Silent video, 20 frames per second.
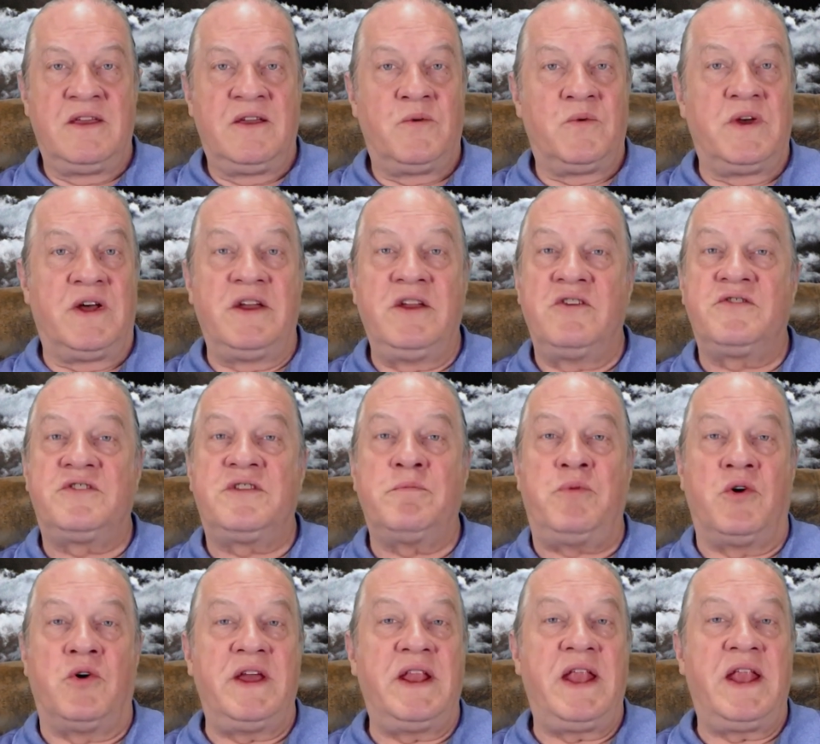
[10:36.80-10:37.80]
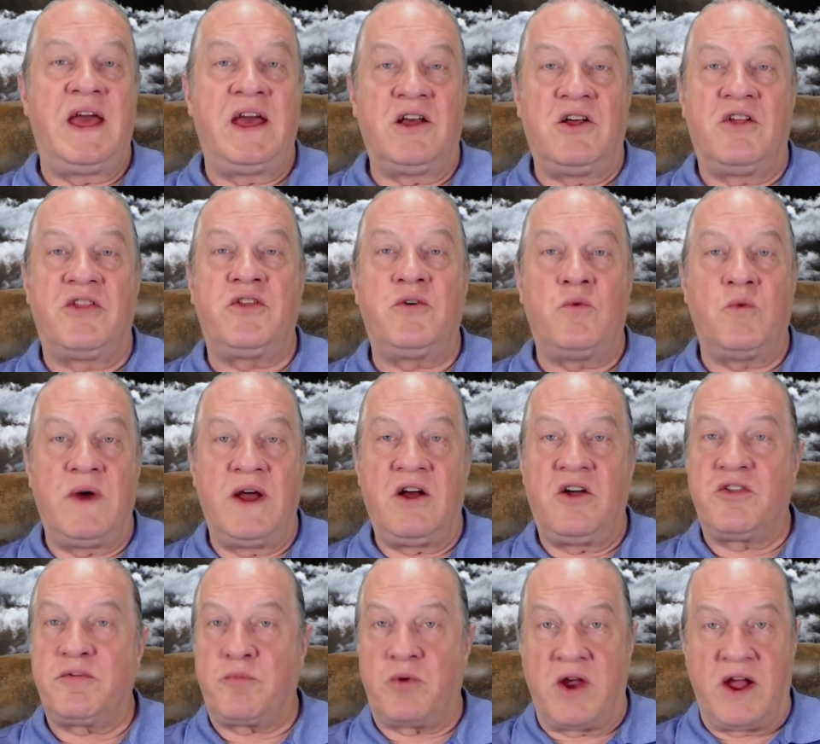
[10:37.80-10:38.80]
Well, here's the point health,
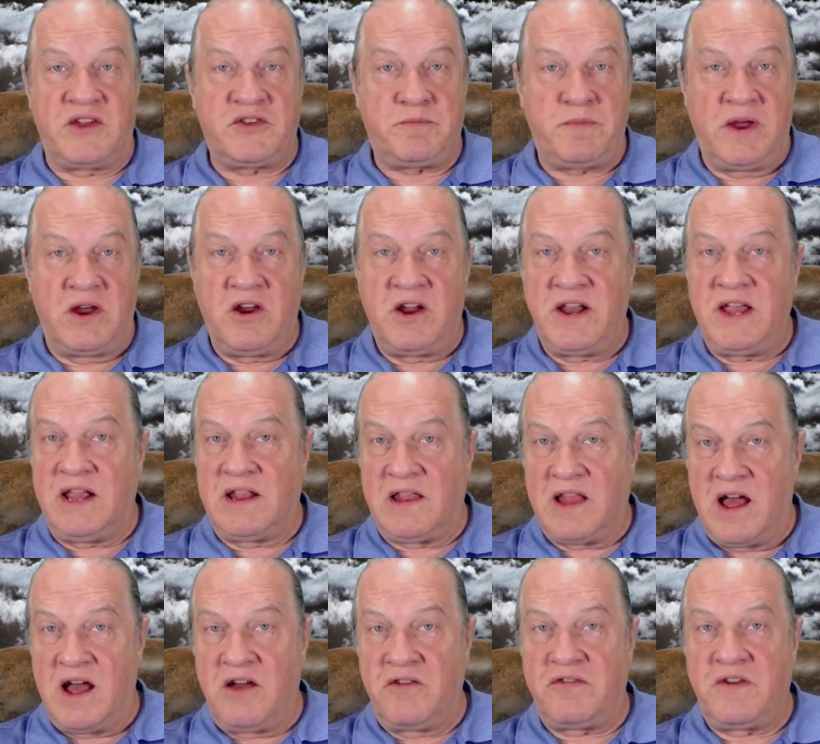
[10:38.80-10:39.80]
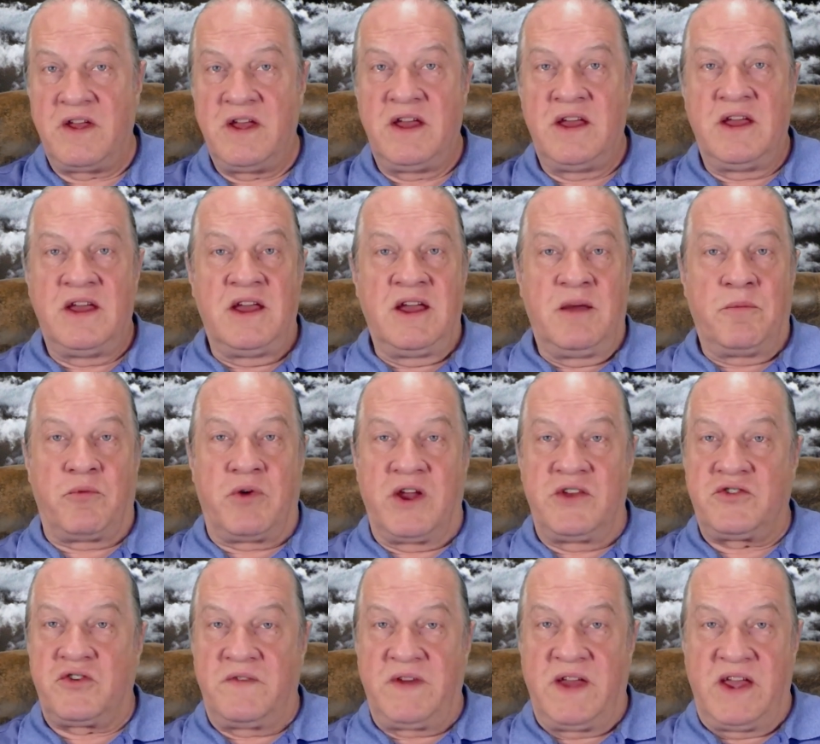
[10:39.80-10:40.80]
wealth, prosperity, love,
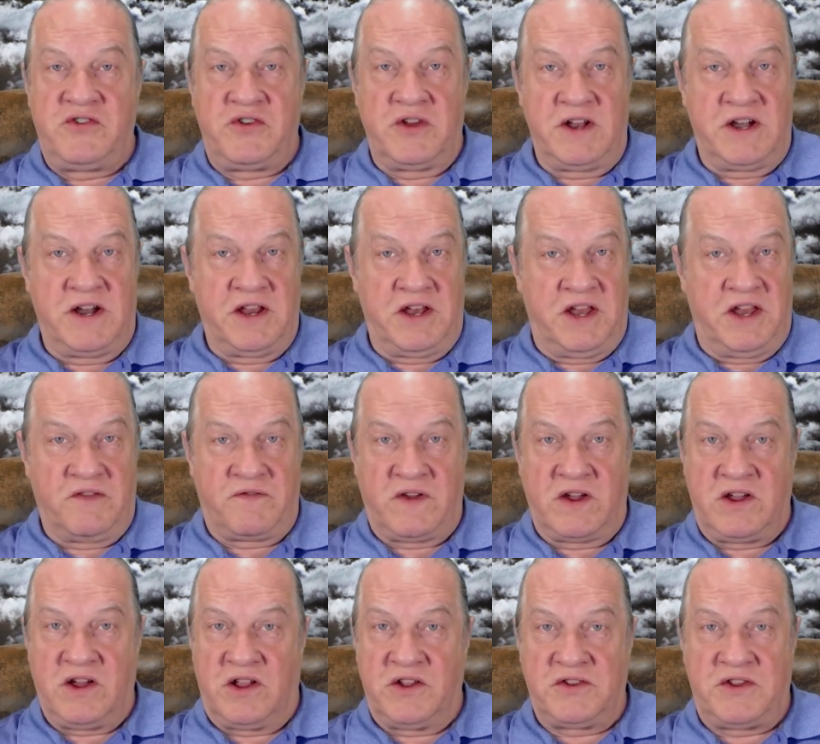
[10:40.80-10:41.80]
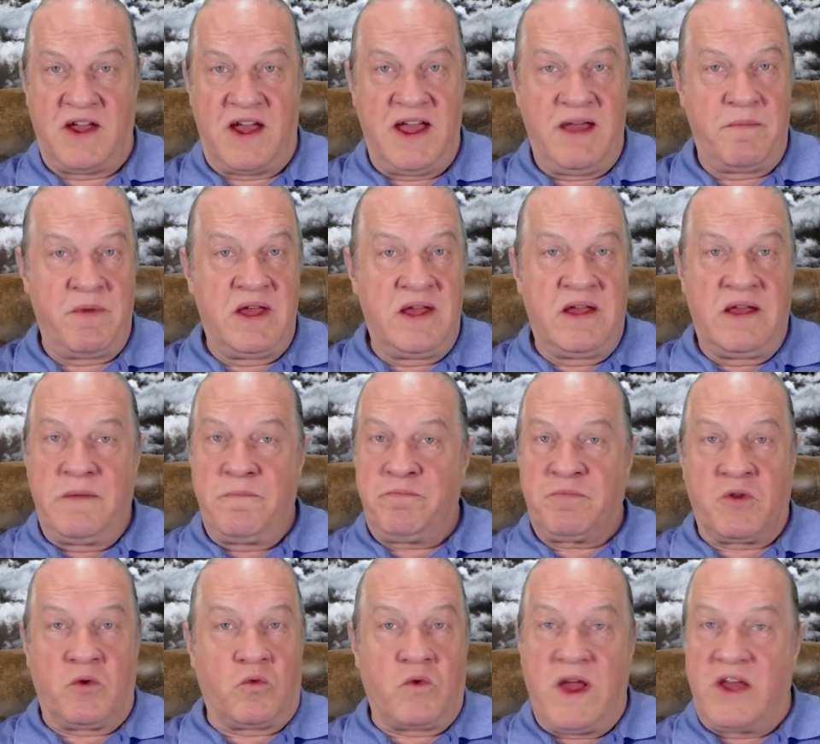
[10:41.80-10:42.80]
preservation in a difficult time
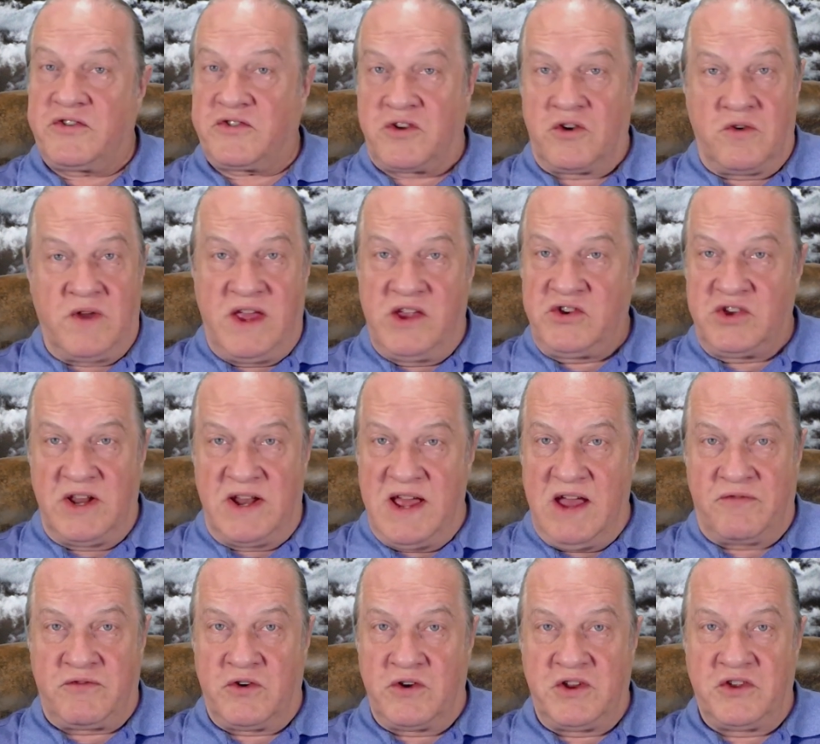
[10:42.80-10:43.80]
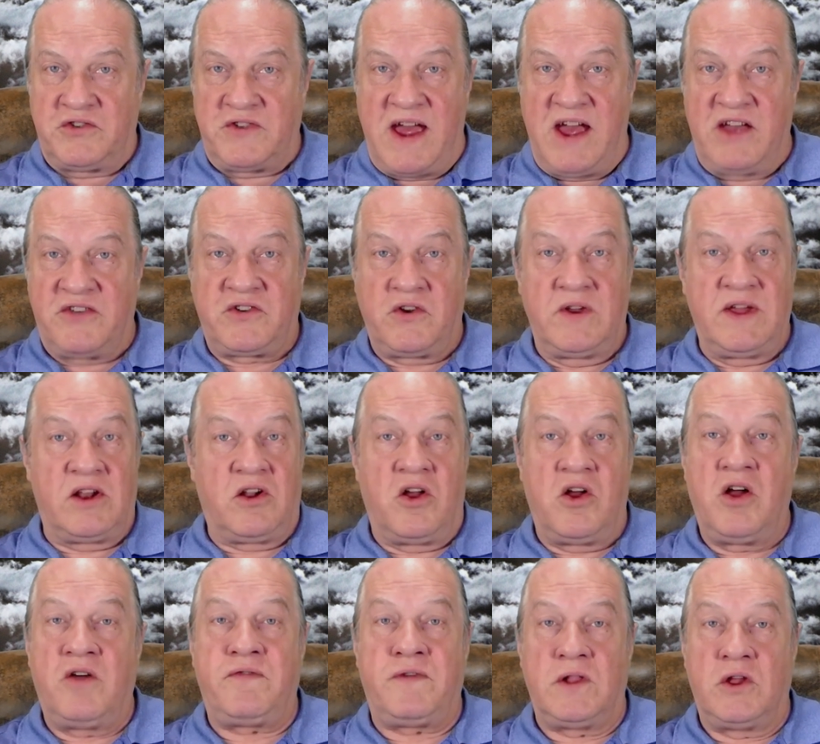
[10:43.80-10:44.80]
restoration after disaster, it
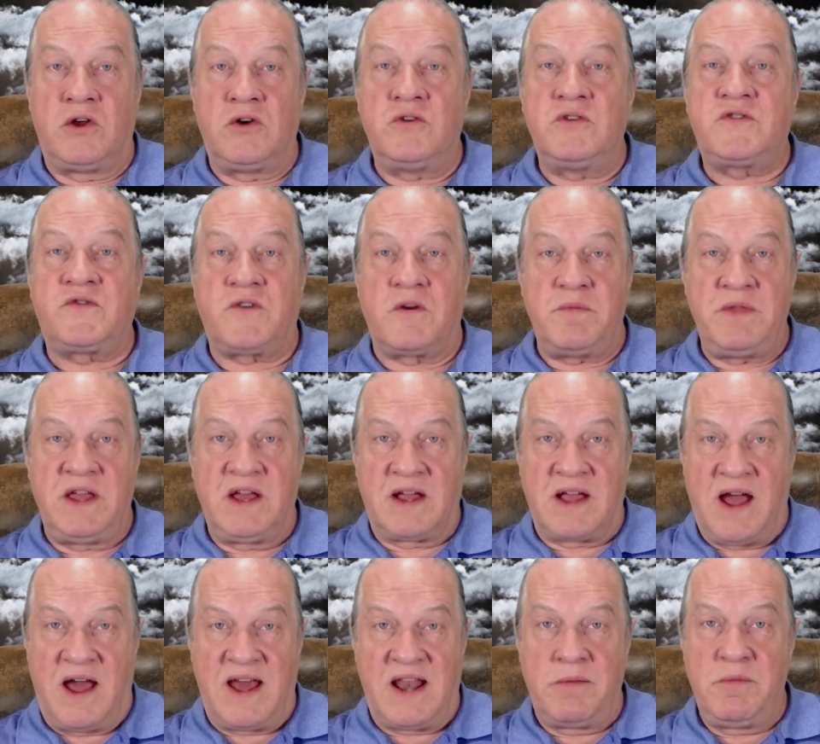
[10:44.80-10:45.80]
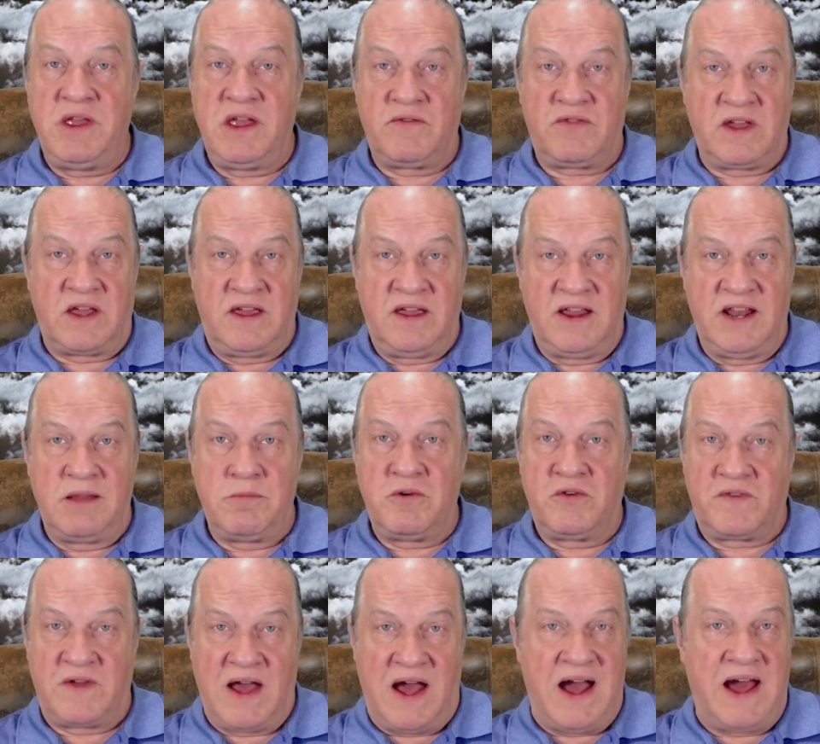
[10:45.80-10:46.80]
all flows from the economy of the kingdom
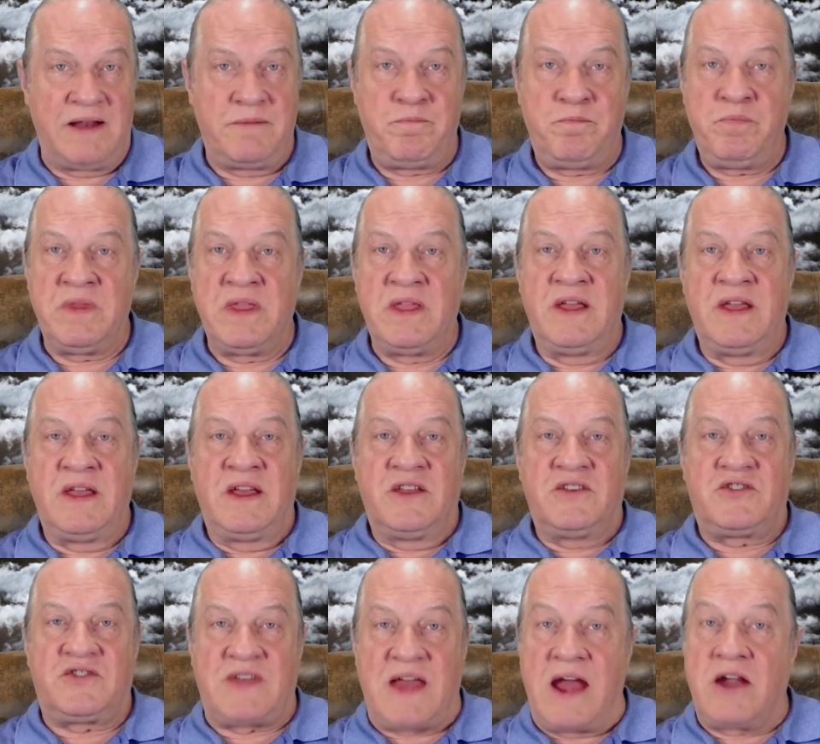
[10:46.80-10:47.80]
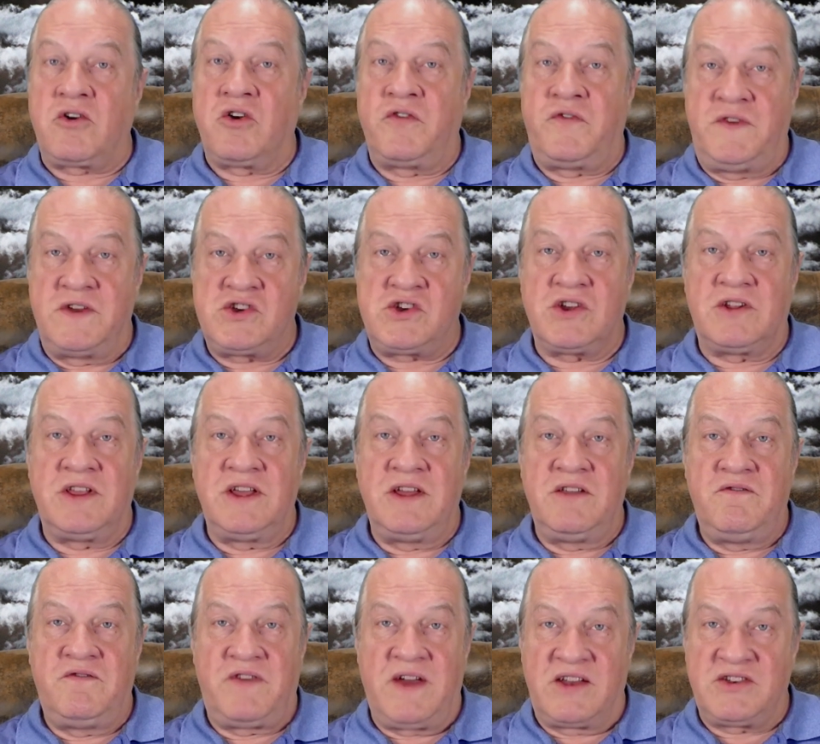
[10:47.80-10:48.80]
of God. Sacrificial
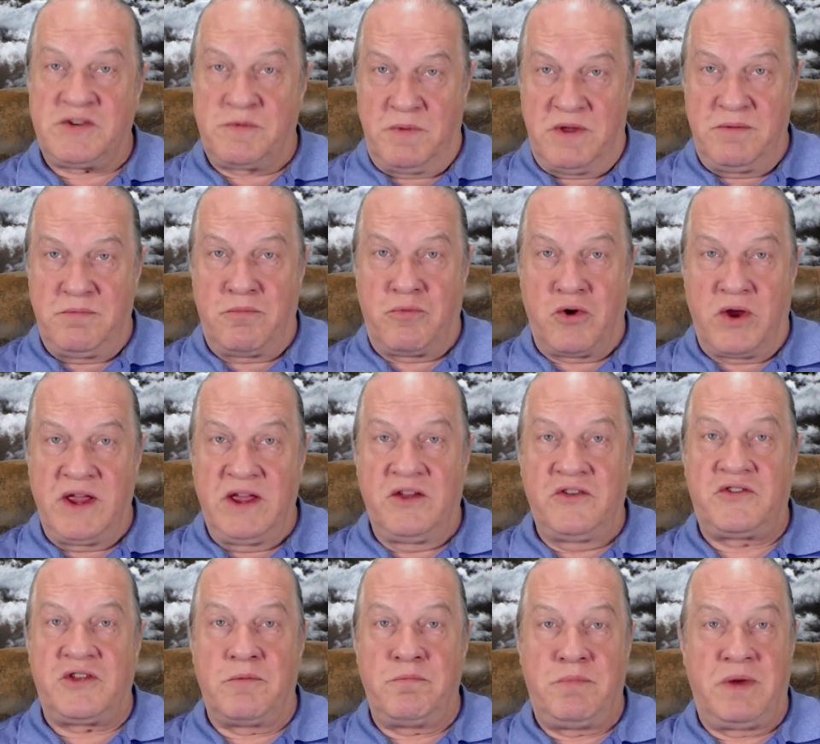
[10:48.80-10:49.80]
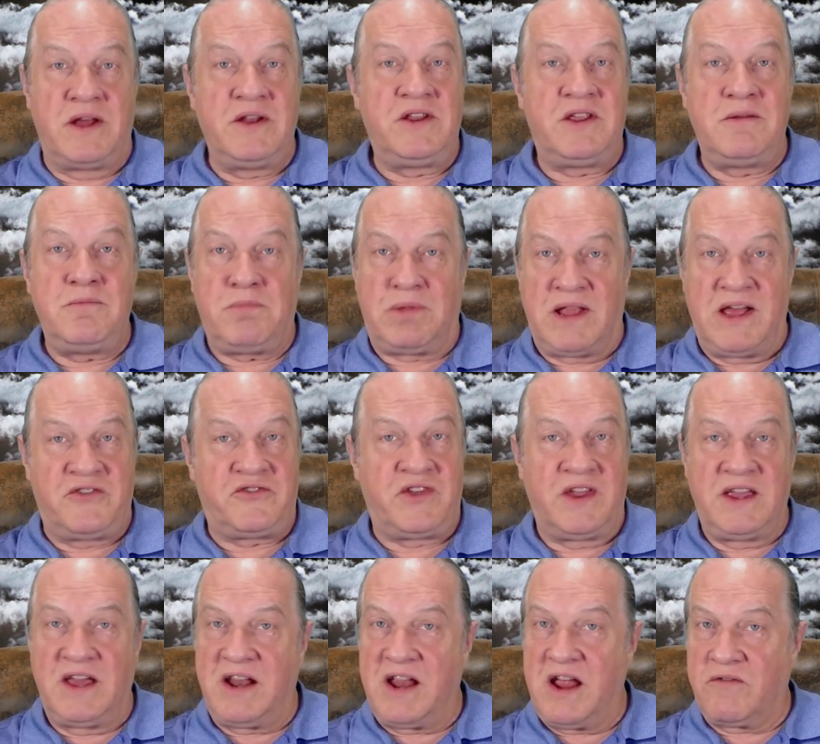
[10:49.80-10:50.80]
investment brings abundant
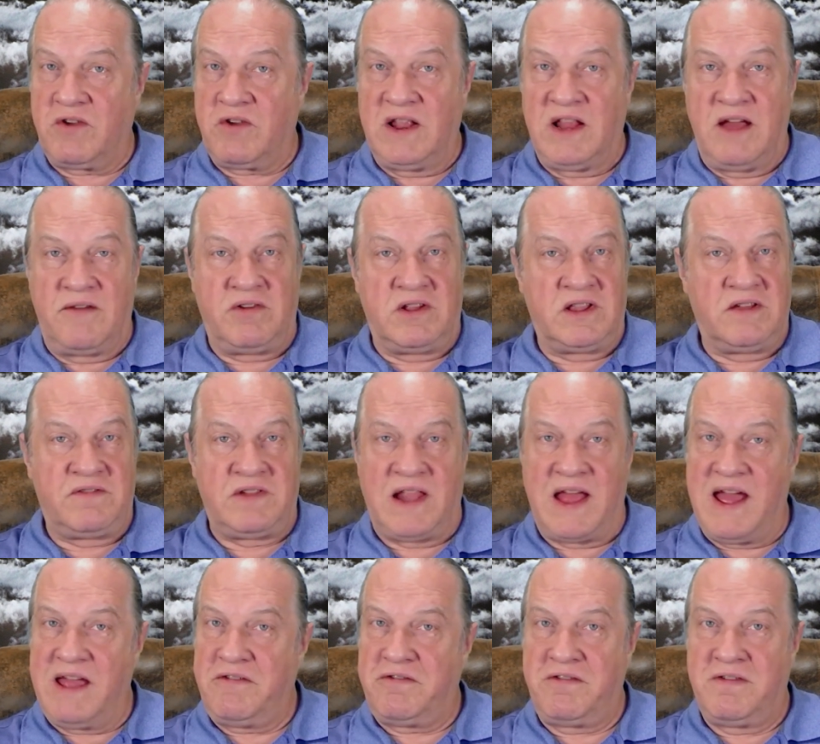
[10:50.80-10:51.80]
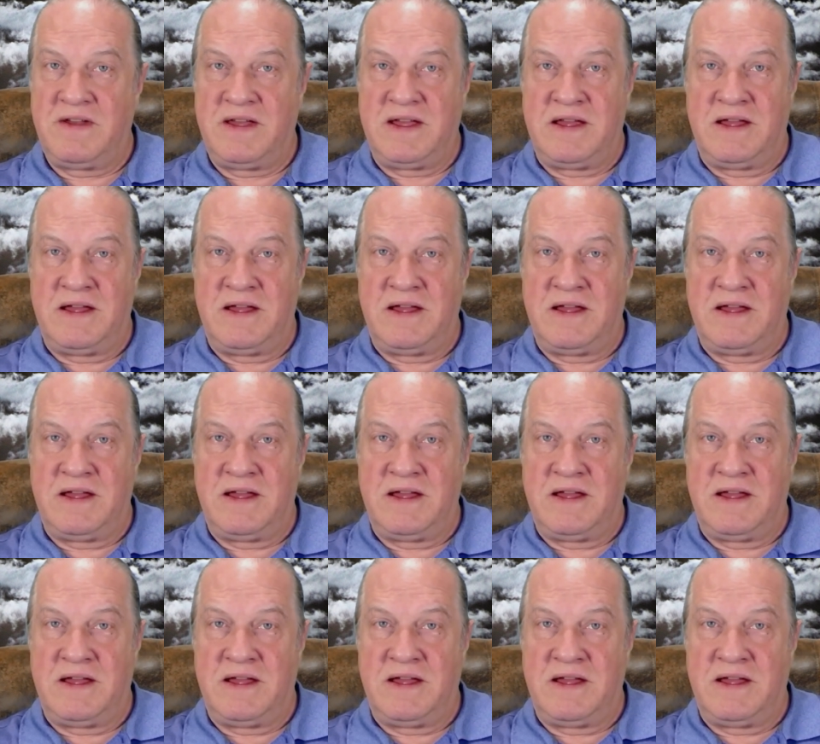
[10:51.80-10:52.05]
blessing at every level of life.